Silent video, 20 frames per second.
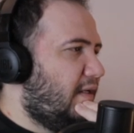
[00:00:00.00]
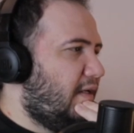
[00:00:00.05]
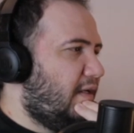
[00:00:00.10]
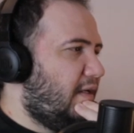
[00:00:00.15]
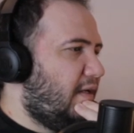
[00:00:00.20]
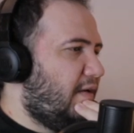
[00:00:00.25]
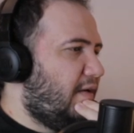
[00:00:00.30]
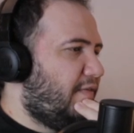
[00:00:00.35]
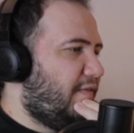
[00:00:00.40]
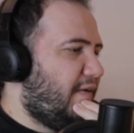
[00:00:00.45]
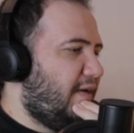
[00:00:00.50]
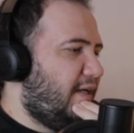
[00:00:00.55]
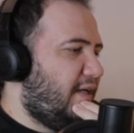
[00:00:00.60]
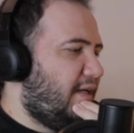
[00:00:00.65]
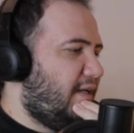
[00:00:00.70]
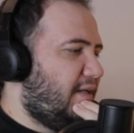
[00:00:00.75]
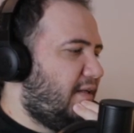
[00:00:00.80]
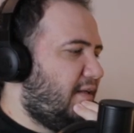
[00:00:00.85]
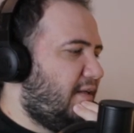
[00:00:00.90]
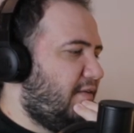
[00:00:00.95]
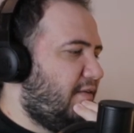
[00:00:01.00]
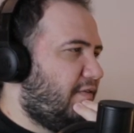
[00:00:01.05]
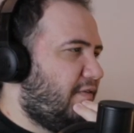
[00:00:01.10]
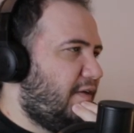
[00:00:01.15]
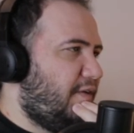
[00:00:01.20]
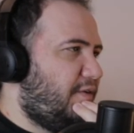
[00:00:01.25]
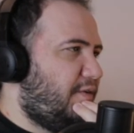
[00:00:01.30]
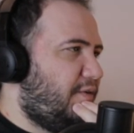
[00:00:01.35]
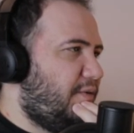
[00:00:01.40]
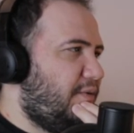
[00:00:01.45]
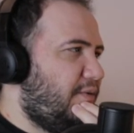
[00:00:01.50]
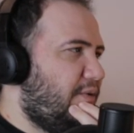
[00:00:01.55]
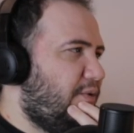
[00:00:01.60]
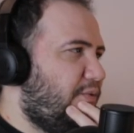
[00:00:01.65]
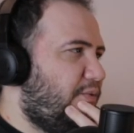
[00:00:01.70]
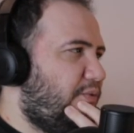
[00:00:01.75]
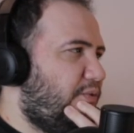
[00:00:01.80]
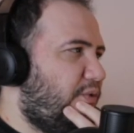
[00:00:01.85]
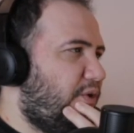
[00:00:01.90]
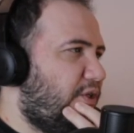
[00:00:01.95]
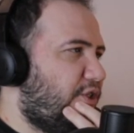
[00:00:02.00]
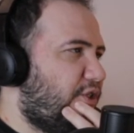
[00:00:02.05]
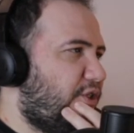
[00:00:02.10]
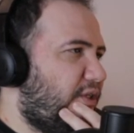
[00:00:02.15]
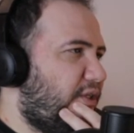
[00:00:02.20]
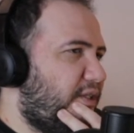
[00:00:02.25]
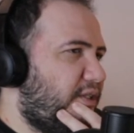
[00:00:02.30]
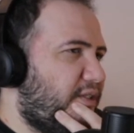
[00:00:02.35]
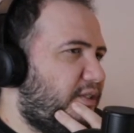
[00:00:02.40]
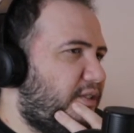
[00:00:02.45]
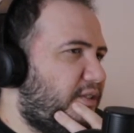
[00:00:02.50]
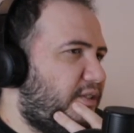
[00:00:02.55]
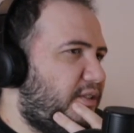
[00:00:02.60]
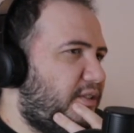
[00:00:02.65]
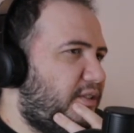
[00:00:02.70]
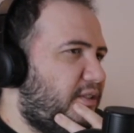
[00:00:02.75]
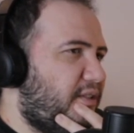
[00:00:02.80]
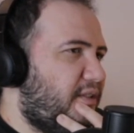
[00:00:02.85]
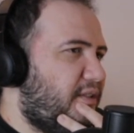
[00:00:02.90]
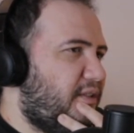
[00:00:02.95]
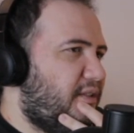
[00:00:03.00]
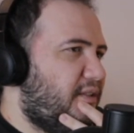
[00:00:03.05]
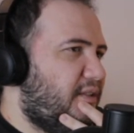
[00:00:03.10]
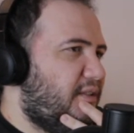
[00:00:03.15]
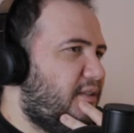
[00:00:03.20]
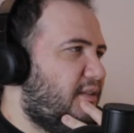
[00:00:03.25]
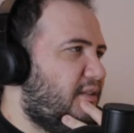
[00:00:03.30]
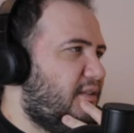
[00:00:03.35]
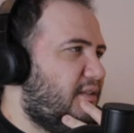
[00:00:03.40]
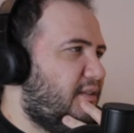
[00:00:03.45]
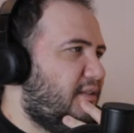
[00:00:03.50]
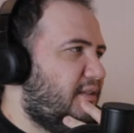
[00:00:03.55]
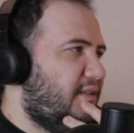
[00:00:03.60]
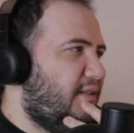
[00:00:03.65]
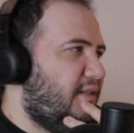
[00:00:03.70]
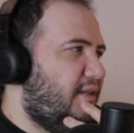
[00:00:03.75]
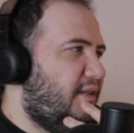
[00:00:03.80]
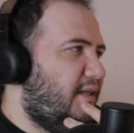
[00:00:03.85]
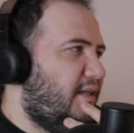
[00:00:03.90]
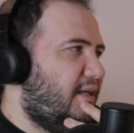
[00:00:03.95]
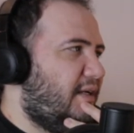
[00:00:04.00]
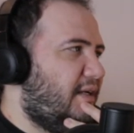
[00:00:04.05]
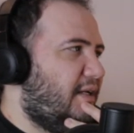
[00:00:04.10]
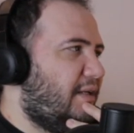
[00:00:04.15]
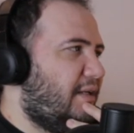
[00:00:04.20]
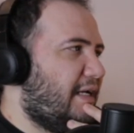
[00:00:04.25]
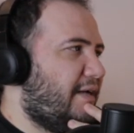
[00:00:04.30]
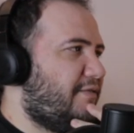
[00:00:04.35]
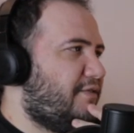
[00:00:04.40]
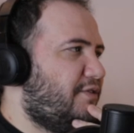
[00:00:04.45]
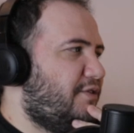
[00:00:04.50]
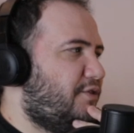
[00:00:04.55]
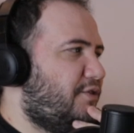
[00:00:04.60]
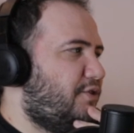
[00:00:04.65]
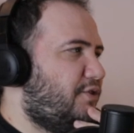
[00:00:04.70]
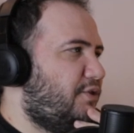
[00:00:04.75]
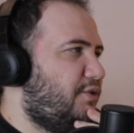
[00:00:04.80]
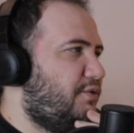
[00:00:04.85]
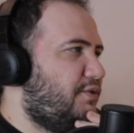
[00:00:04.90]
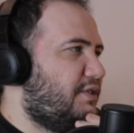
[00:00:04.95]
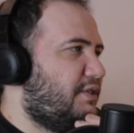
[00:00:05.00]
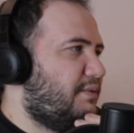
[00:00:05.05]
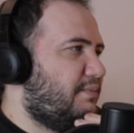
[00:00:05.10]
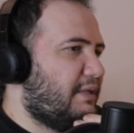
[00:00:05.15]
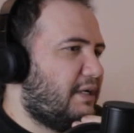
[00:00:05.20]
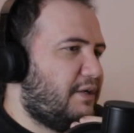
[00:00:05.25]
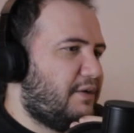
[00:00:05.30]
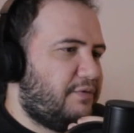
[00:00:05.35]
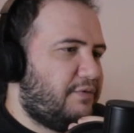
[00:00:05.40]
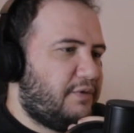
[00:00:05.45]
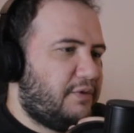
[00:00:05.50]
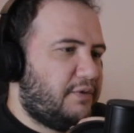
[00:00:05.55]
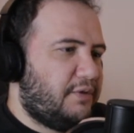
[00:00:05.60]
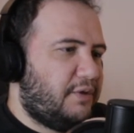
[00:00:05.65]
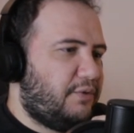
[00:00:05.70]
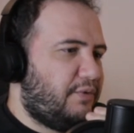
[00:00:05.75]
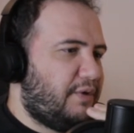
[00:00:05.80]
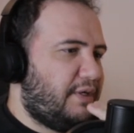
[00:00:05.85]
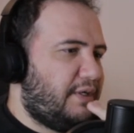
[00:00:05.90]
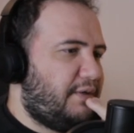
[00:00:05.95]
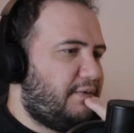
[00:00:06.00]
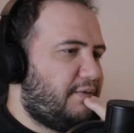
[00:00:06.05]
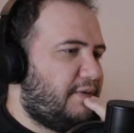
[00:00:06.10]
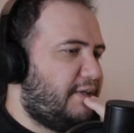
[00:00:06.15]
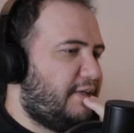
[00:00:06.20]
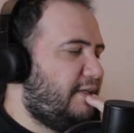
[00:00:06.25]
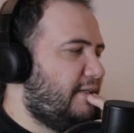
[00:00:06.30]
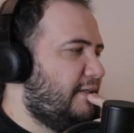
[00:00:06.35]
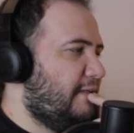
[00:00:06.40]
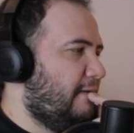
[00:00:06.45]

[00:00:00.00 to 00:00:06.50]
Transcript: If I do a wish list, then I'll have to choose the microphone already, right?